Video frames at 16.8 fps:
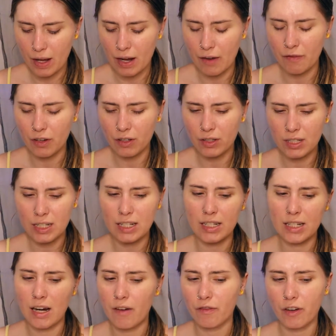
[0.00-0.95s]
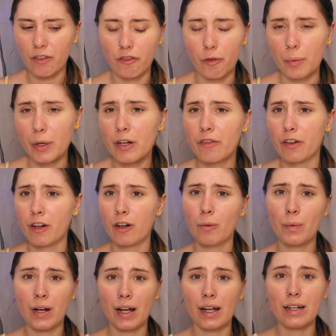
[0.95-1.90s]
feels like it's not fun for me to film,
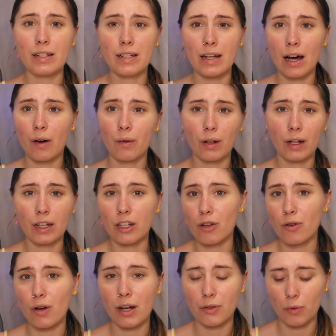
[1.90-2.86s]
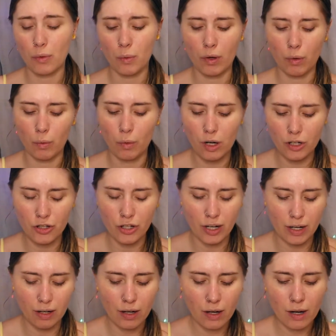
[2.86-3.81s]
and I doubt like you guys would want to watch
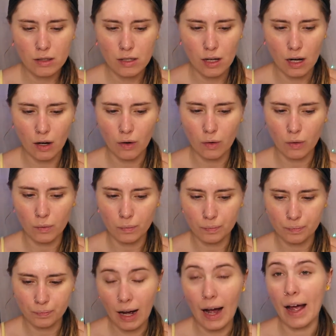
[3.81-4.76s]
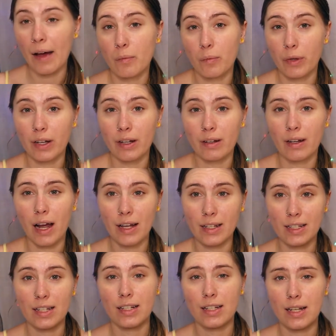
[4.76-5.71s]
it. So I been
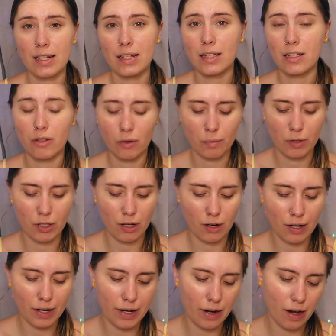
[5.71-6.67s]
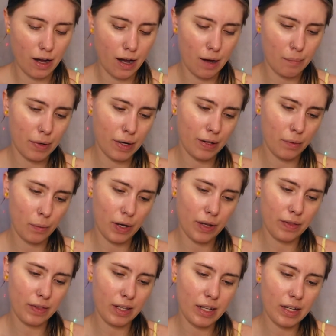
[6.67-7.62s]
as consistent, so I'm sorry. By the way,
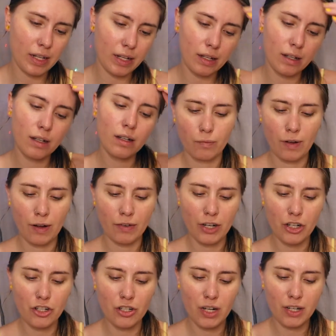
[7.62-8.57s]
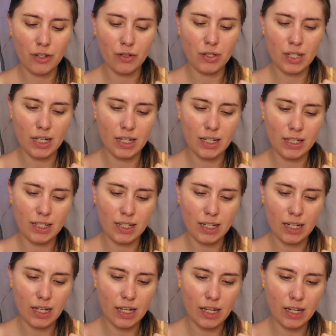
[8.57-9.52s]
the foundation I use is
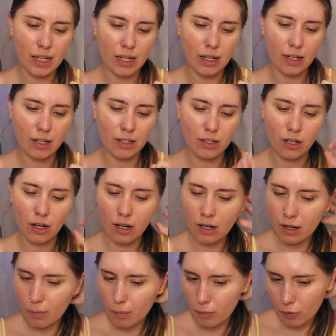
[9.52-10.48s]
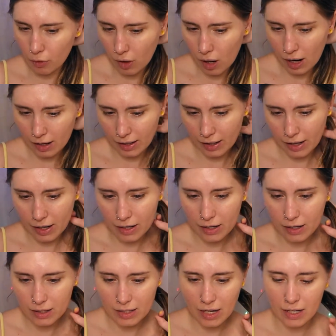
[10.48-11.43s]
the Tarte Moroccan
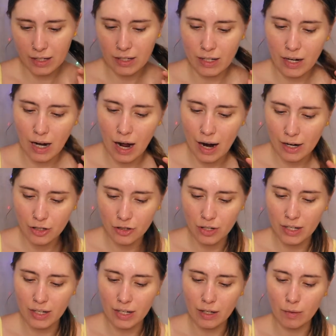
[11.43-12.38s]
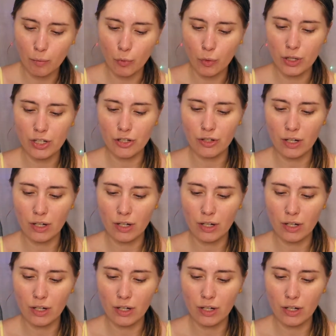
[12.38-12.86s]
Tinted Hydrator,